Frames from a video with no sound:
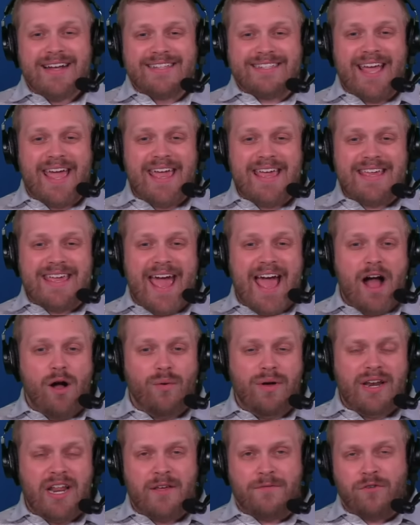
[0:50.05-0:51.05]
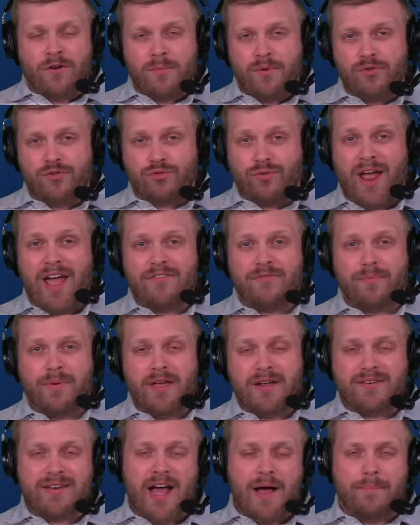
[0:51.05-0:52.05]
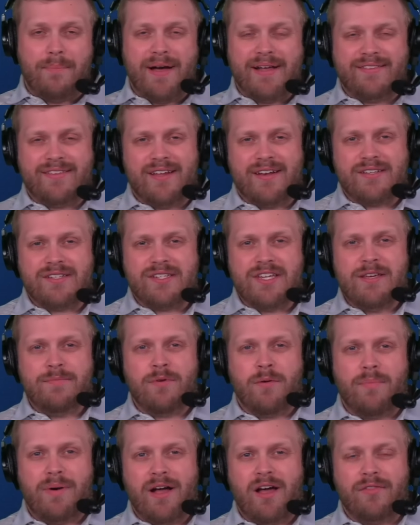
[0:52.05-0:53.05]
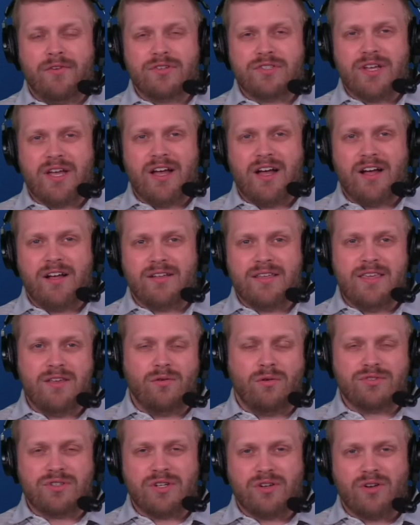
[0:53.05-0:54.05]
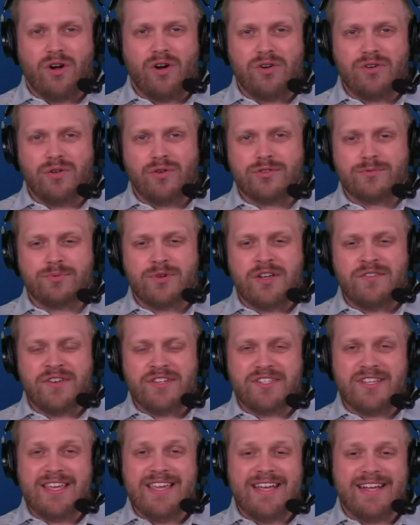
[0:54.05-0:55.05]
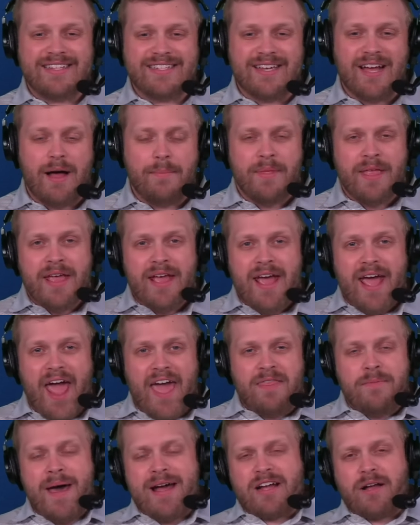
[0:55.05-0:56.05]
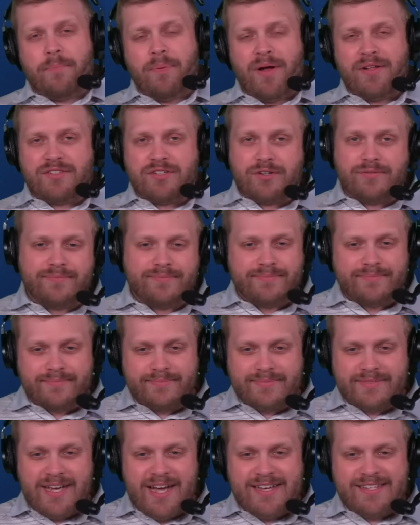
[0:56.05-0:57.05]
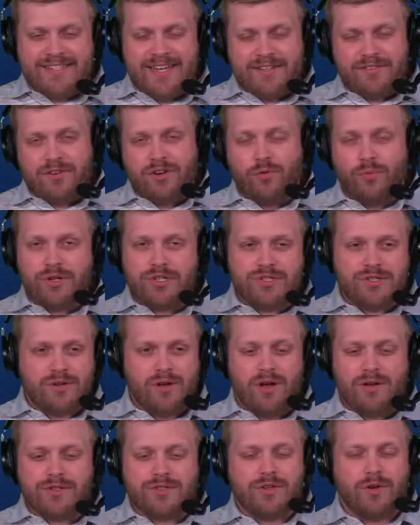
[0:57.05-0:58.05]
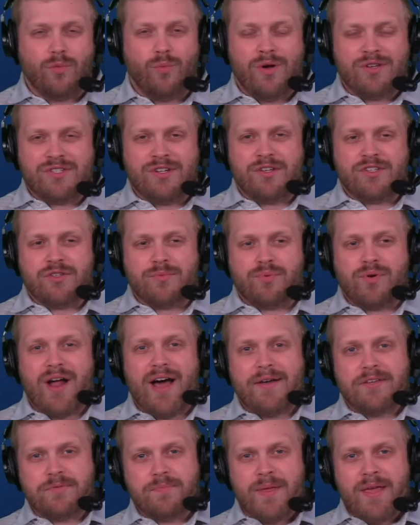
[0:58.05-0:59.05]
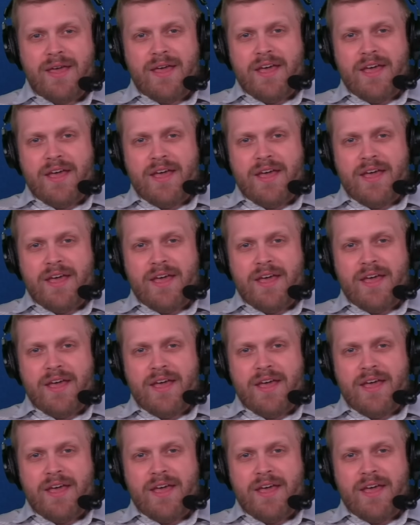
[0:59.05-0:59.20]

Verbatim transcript: Tay Gowan, a former draft pick, not by Tennessee, but by others, Eagles and Cardinals previously, he gets cut. And back a punter, Ty Zentner, which also wasn't a surprise.